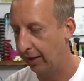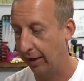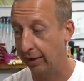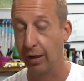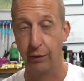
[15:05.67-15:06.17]

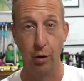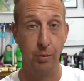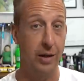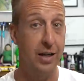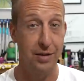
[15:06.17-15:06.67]
and Kev
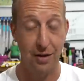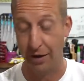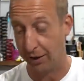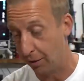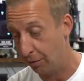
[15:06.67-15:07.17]
Talbot is
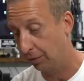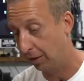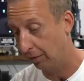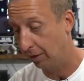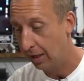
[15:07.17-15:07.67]
a cool
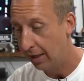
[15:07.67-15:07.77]
dude.